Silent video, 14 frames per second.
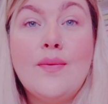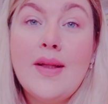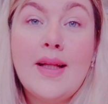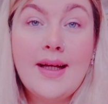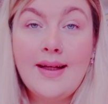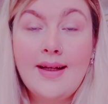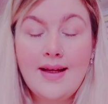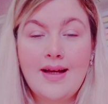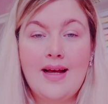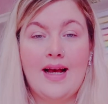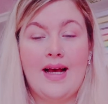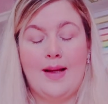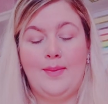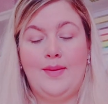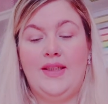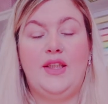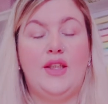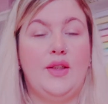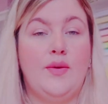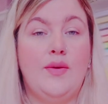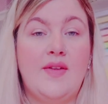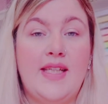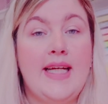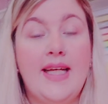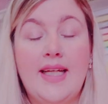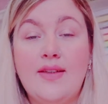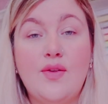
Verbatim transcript: There. Happy Tuesday.